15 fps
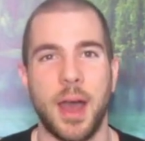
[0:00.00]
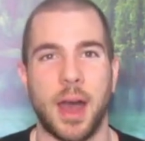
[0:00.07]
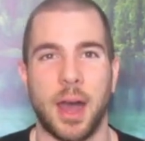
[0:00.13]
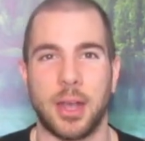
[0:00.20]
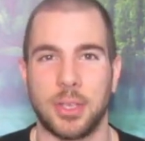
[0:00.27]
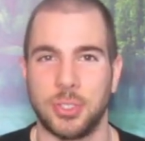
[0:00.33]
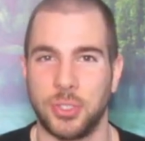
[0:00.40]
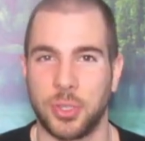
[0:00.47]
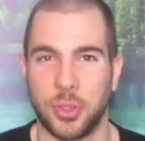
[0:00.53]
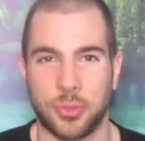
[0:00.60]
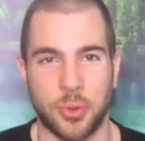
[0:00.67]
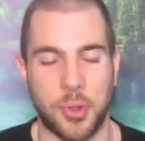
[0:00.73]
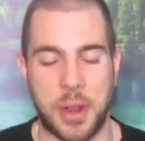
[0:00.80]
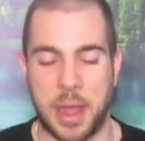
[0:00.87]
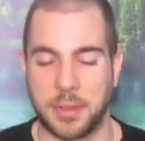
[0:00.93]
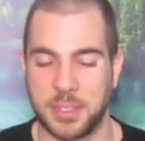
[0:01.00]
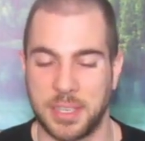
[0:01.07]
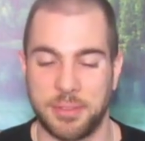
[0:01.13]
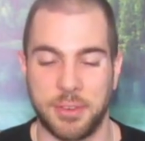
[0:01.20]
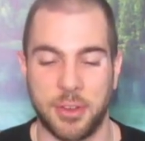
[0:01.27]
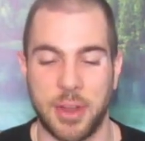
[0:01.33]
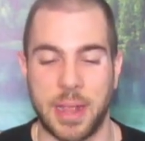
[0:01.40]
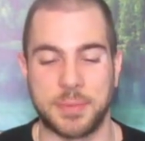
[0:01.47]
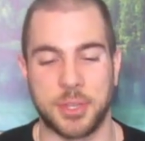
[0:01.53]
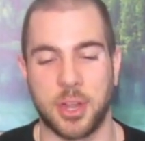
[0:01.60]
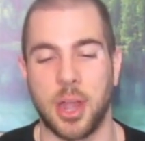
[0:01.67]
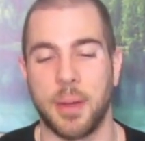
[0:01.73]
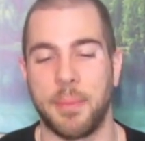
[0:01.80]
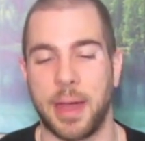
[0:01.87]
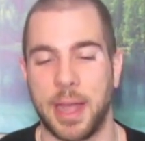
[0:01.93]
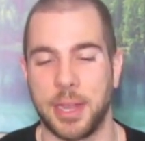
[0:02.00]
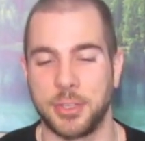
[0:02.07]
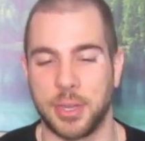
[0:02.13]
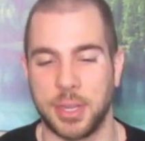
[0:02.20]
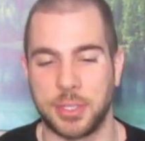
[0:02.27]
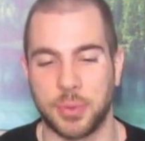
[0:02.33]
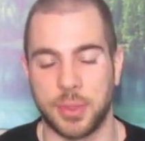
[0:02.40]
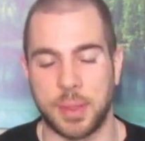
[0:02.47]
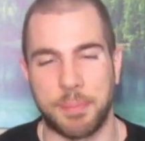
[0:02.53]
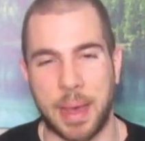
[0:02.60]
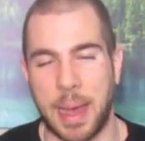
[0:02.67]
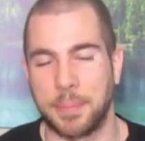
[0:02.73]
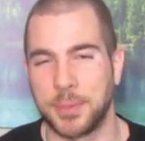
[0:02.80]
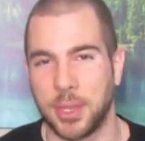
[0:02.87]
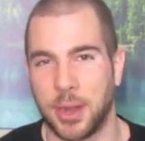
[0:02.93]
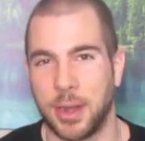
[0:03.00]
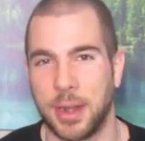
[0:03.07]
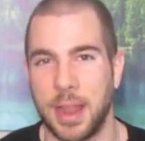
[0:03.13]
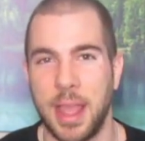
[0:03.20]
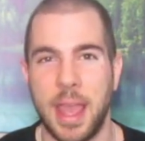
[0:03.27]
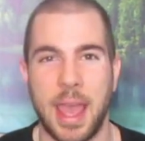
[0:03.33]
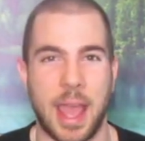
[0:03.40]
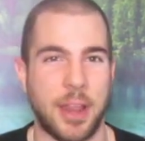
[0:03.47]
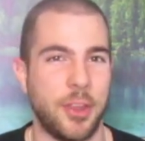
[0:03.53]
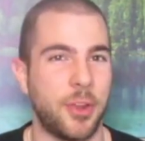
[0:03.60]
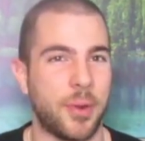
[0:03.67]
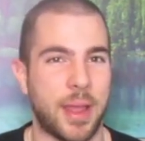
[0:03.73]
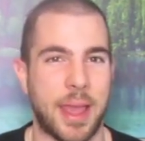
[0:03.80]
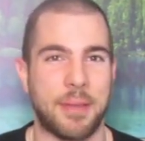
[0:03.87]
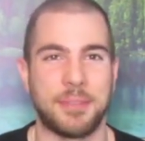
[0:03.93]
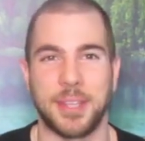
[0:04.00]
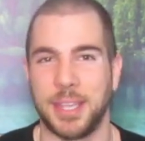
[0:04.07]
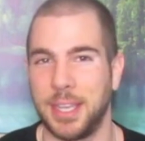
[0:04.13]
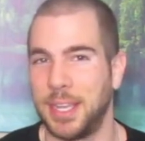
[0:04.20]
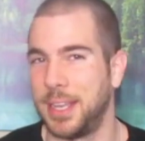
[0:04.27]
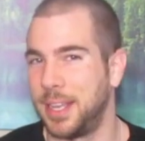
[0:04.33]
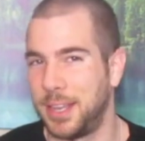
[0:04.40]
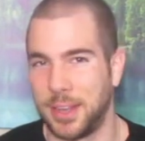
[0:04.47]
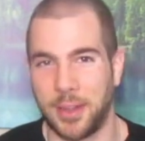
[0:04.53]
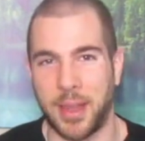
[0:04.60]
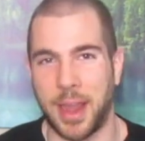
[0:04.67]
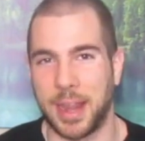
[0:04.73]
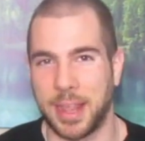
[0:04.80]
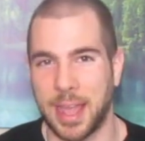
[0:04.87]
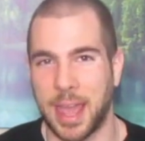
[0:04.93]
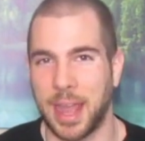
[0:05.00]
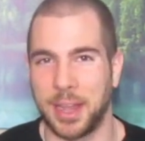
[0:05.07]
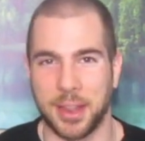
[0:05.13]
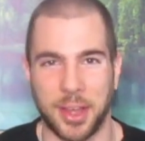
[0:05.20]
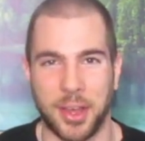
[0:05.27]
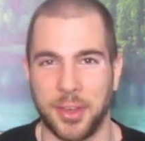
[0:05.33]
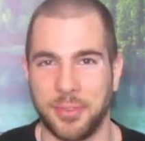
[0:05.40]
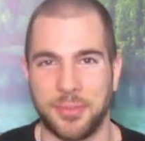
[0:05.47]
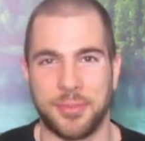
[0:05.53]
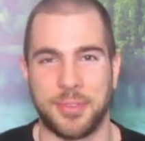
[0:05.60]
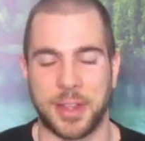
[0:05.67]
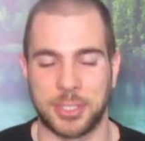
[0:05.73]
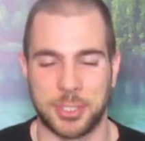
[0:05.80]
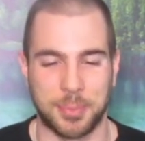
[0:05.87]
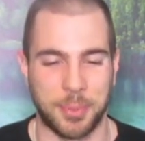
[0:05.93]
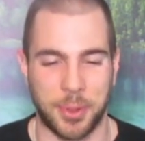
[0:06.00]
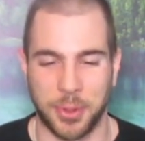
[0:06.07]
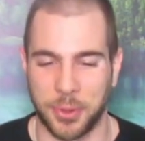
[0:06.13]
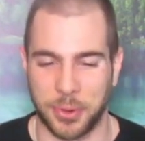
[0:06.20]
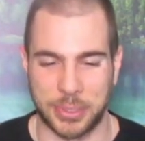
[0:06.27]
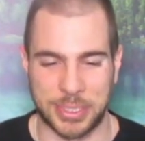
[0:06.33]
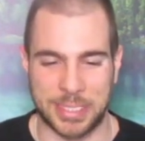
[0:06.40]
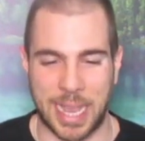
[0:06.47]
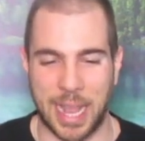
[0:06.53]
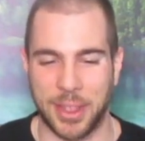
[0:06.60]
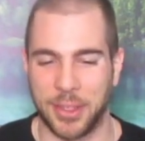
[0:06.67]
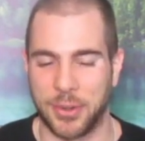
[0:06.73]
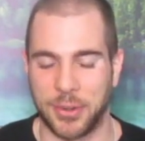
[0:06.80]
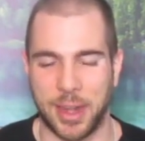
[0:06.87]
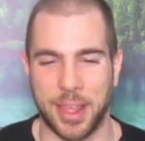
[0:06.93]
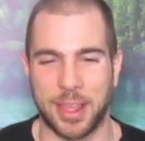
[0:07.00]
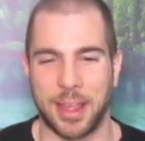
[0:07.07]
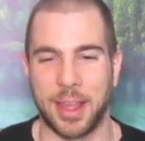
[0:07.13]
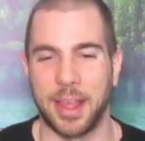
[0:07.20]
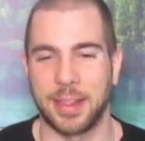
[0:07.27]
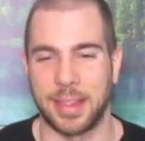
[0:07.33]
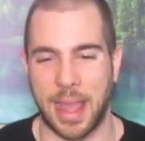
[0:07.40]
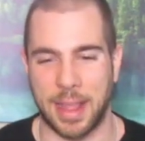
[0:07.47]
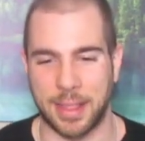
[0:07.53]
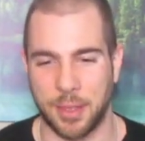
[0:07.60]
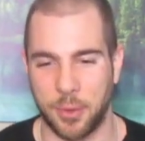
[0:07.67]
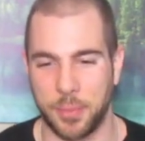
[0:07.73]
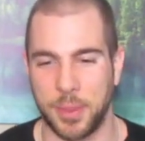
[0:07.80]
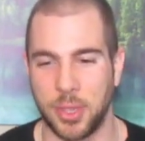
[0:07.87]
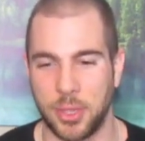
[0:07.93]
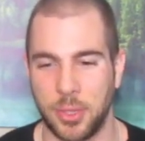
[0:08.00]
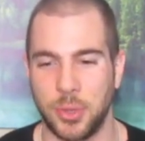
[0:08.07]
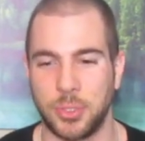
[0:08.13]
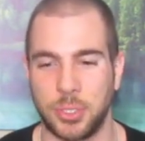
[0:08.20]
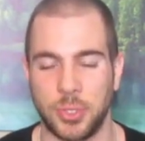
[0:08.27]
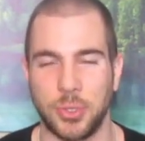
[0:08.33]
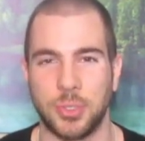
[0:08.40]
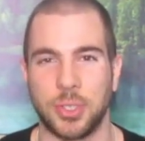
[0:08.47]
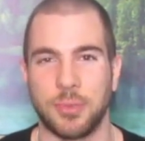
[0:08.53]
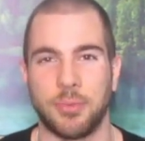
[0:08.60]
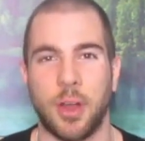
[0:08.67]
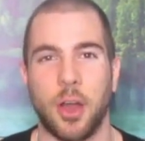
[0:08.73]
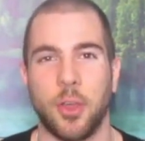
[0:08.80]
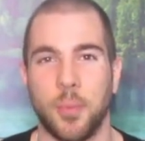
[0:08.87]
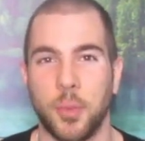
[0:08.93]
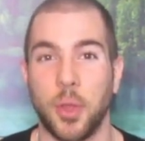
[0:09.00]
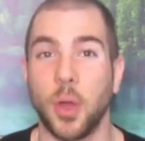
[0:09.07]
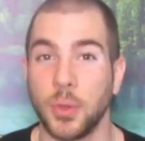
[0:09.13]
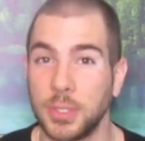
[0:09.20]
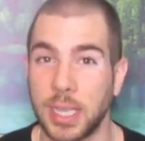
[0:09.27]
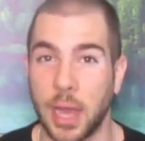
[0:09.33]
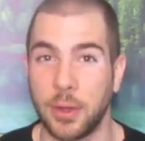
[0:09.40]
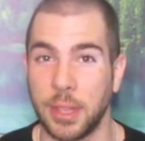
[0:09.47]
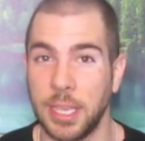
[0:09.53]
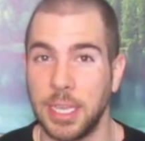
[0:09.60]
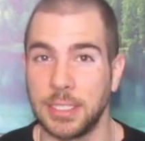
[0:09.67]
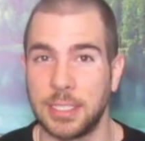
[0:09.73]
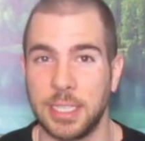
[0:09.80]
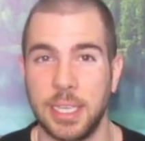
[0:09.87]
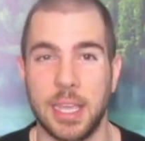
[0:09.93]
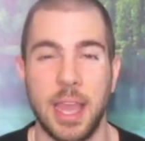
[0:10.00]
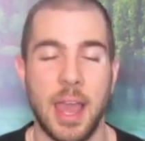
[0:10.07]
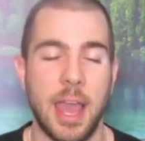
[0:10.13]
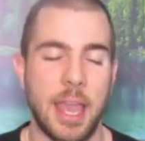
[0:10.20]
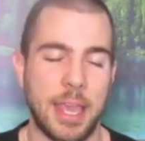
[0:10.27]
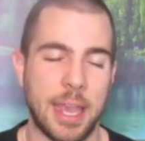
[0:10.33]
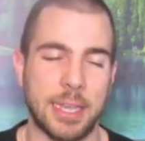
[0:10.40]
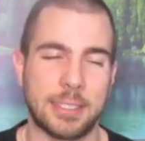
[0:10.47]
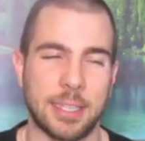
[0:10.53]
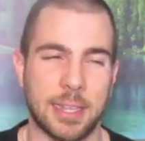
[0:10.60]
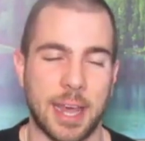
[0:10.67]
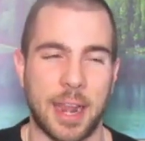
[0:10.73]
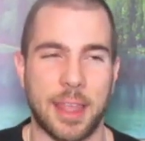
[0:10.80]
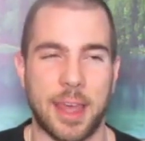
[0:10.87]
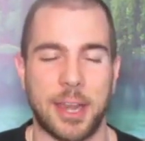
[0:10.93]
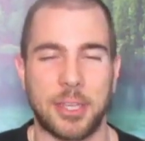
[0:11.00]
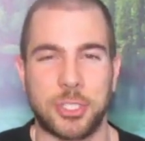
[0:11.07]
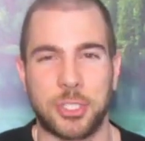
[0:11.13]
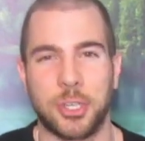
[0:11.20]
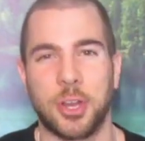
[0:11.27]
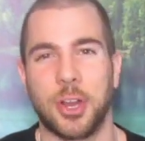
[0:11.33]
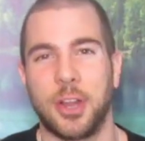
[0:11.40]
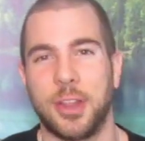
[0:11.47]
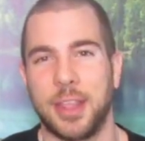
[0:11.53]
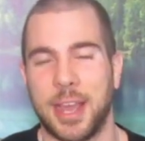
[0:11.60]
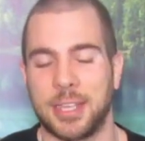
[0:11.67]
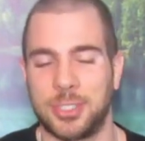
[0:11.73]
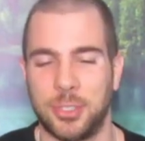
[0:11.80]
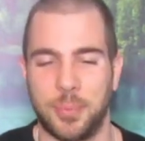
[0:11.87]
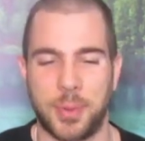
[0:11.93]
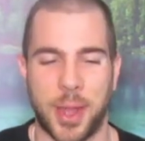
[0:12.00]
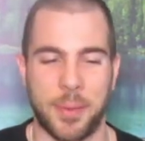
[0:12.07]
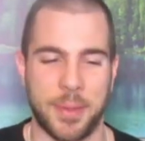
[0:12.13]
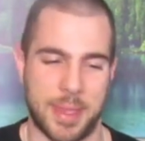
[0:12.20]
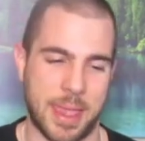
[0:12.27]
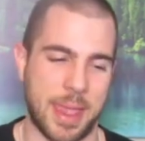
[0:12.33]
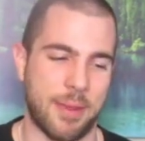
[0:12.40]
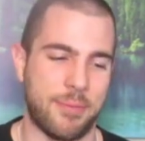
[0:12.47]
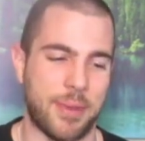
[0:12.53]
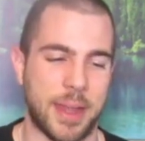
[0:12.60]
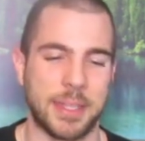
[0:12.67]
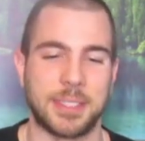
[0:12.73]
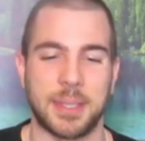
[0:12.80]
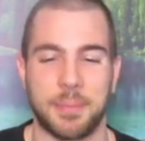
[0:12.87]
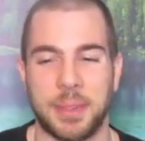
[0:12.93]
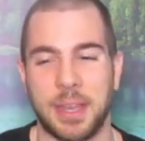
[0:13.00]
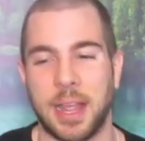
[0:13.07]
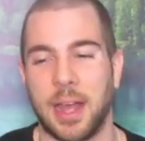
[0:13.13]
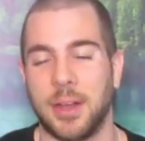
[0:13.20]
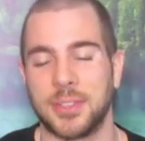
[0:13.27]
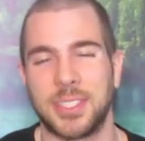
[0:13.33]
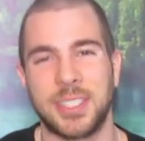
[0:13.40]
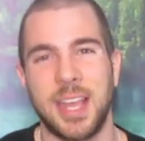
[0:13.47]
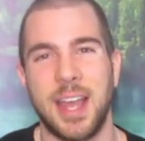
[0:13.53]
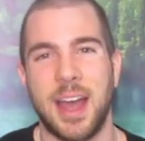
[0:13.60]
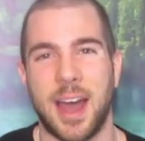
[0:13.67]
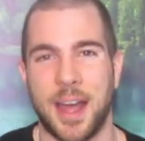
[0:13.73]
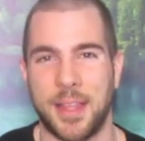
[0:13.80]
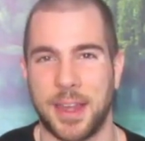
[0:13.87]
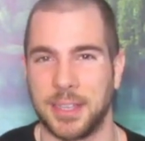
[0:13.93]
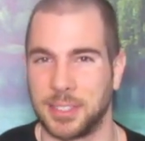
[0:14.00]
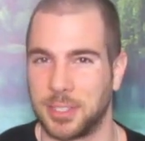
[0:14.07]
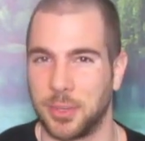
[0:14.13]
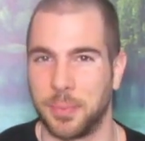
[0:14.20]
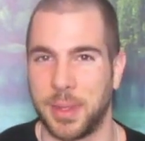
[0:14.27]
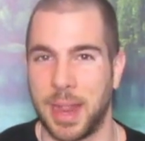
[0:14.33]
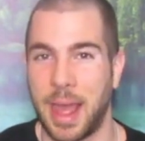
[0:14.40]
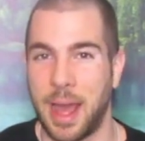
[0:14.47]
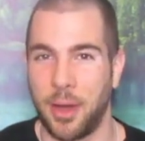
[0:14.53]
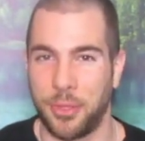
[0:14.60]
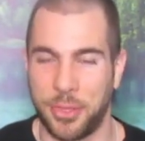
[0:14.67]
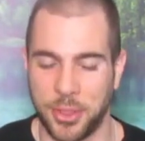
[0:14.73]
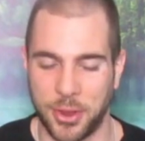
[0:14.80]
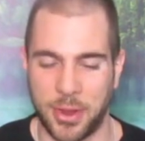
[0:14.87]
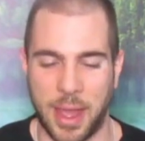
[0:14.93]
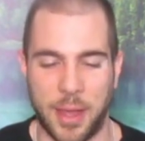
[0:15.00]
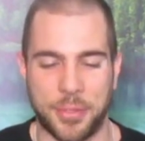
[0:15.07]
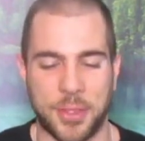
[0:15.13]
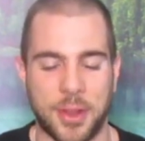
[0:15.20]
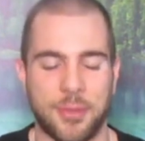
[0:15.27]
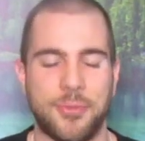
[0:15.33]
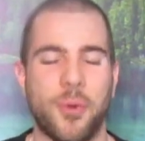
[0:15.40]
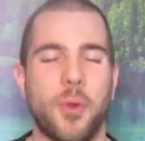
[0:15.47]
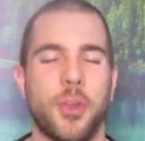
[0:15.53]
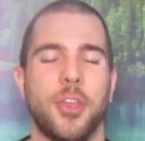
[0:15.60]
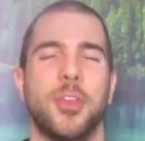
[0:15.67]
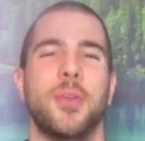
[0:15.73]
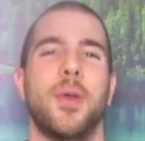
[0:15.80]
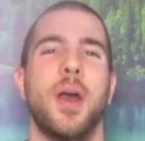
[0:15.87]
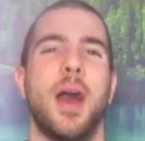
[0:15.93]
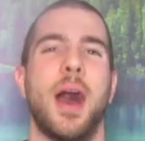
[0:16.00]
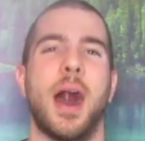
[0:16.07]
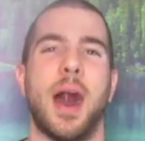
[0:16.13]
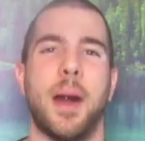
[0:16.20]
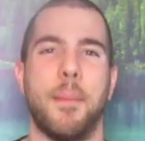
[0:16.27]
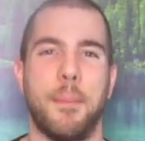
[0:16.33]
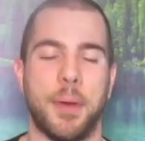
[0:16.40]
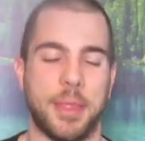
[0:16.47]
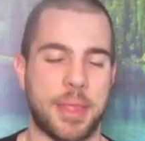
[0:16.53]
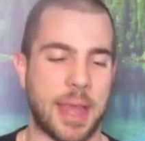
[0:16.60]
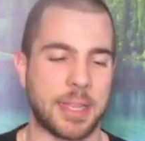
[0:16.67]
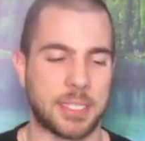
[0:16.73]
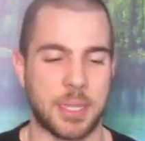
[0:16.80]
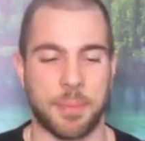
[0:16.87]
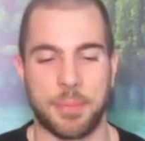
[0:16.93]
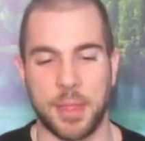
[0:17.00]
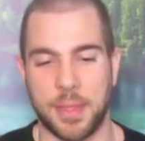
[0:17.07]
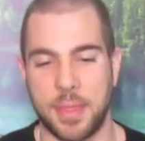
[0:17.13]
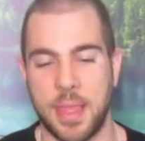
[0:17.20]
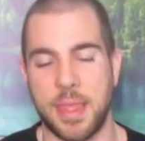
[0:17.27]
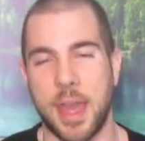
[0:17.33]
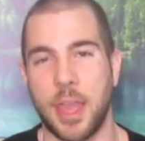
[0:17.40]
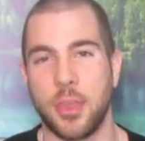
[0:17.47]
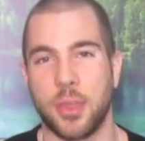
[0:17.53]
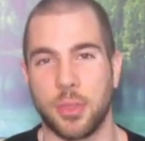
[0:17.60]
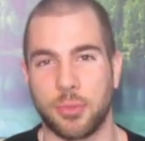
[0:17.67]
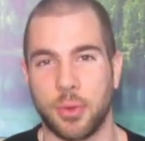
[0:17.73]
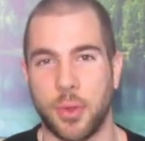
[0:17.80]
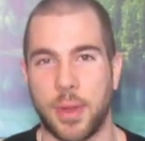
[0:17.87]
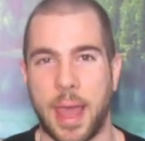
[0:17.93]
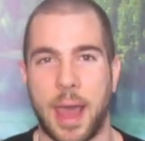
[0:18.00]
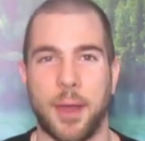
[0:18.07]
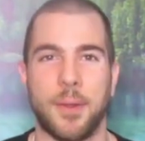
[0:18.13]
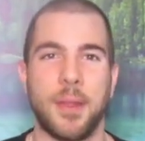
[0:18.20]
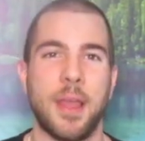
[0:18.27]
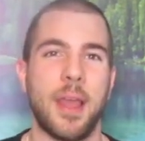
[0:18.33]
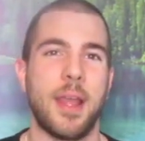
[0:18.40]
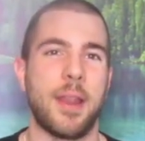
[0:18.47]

Uh, you could throw down 70 grams of carbohydrates with a Pop Tart, and you don't have to eat you know any kind of vegetable or salad or anything like that. That would be huge, huge in volume. Goes down easy. Yes, a lot of that is sugar. Yes, you probably can find something else uh, that is a little bit healthier out there for you, um, but that's something that you could throw down.